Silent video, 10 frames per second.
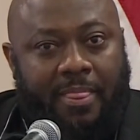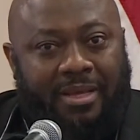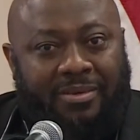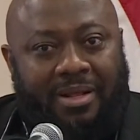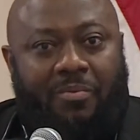
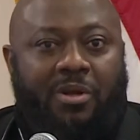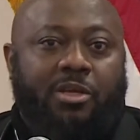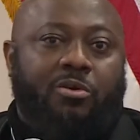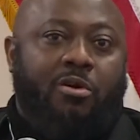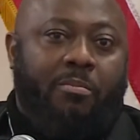So now when
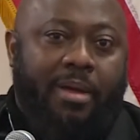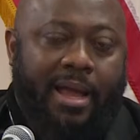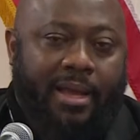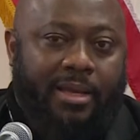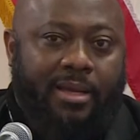you go
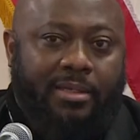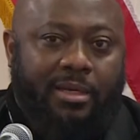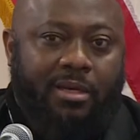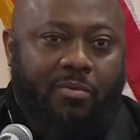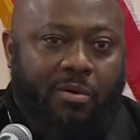back and say,
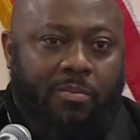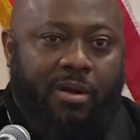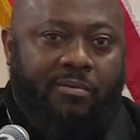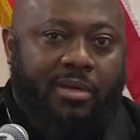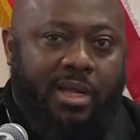okay, well,
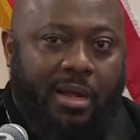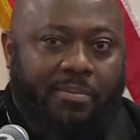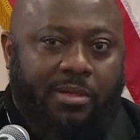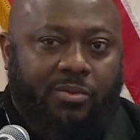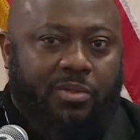part of the
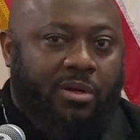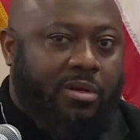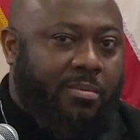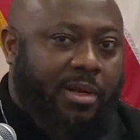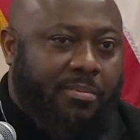components, we're
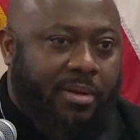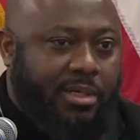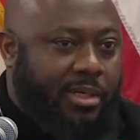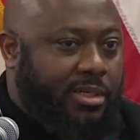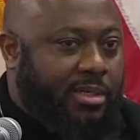talking about the
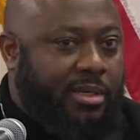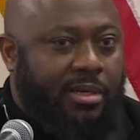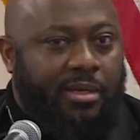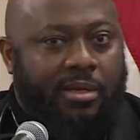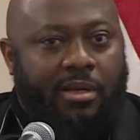patients,
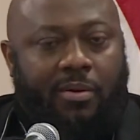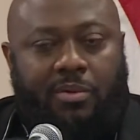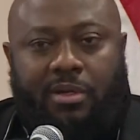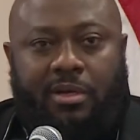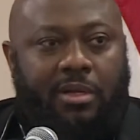and we're
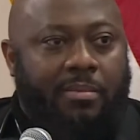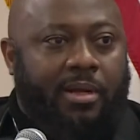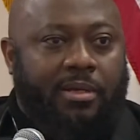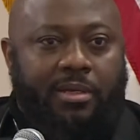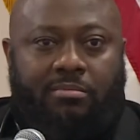talking
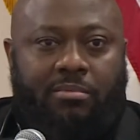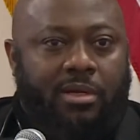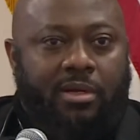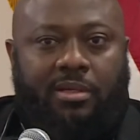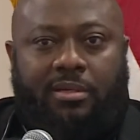about the
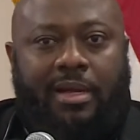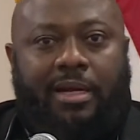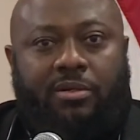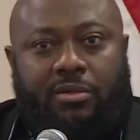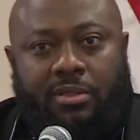
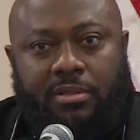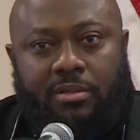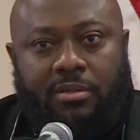doctors,